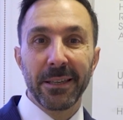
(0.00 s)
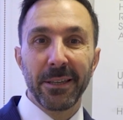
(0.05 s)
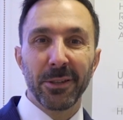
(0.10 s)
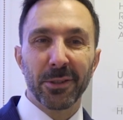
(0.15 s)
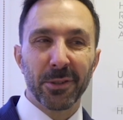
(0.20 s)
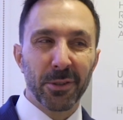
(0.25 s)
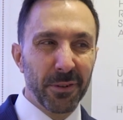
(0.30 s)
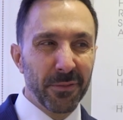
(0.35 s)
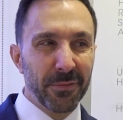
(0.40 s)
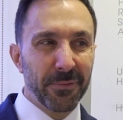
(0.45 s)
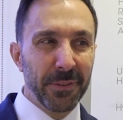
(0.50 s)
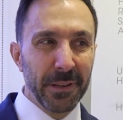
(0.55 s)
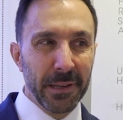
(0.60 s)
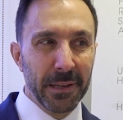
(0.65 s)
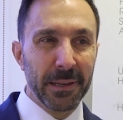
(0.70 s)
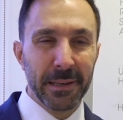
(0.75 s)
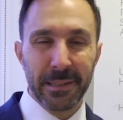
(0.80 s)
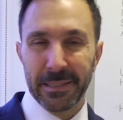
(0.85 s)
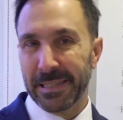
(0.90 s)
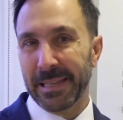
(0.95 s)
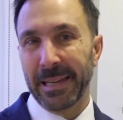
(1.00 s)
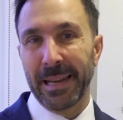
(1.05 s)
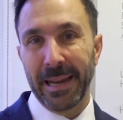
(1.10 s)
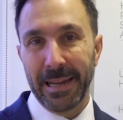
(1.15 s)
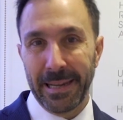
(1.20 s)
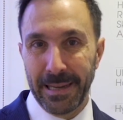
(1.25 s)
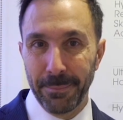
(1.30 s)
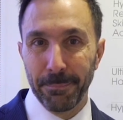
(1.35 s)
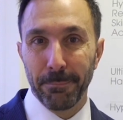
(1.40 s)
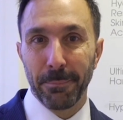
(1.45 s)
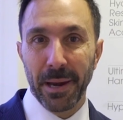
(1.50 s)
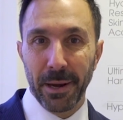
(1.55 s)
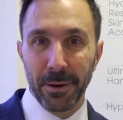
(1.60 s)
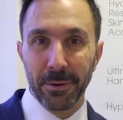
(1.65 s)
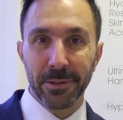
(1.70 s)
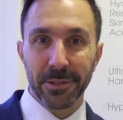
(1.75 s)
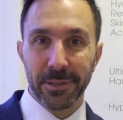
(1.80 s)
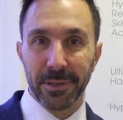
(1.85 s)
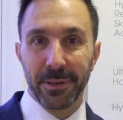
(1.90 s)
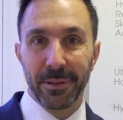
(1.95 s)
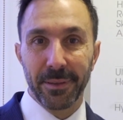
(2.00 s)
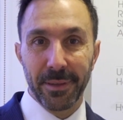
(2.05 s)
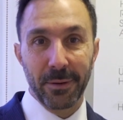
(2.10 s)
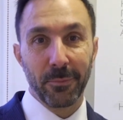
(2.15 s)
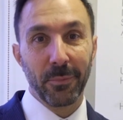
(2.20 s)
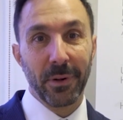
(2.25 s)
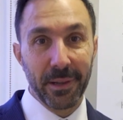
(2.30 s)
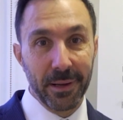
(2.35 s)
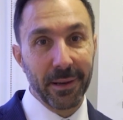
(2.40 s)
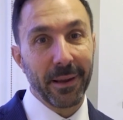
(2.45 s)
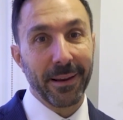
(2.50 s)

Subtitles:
you sort of feel slightly embarrassed, and you think, well,